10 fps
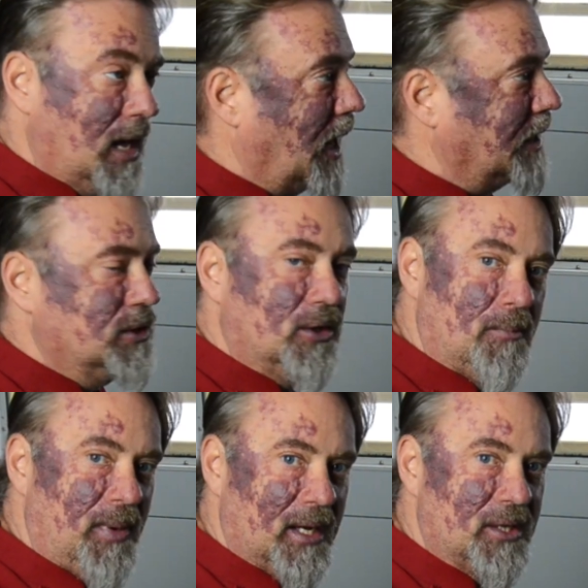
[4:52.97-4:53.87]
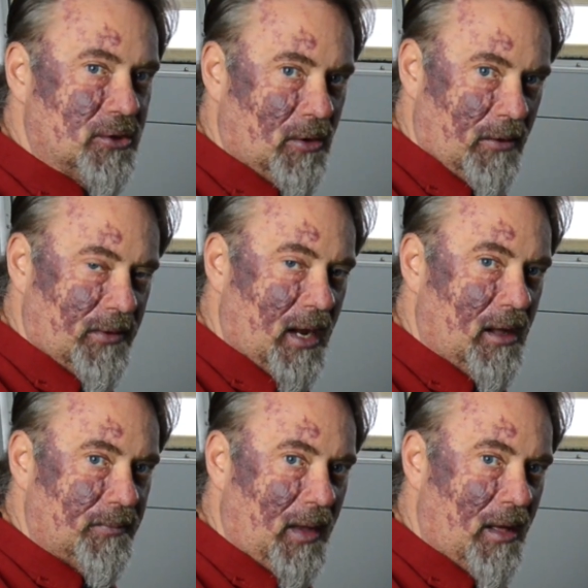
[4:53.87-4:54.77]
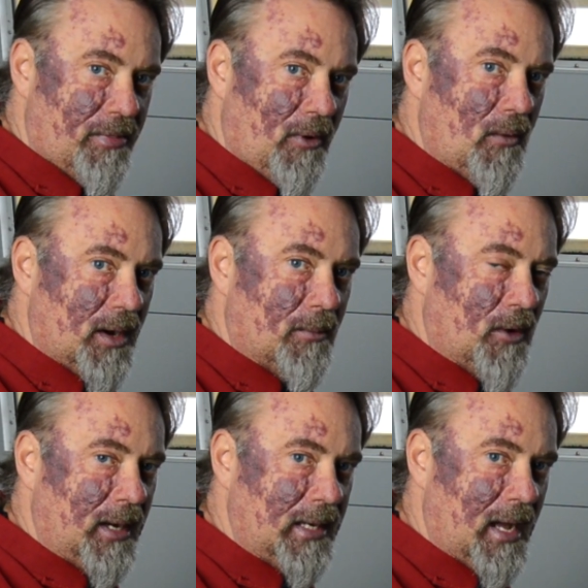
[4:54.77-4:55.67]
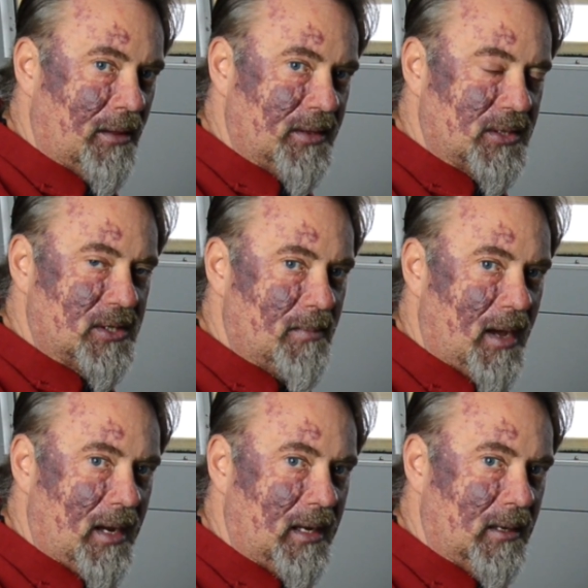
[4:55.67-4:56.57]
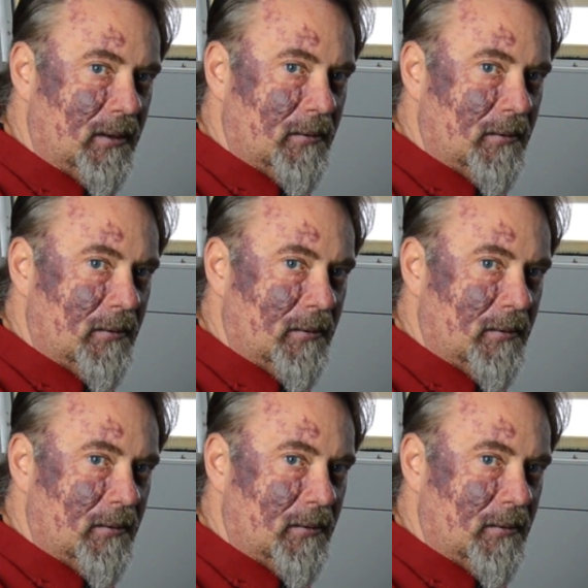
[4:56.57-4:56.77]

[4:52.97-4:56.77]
I took a picture of it. I'll throw it up right now. This is my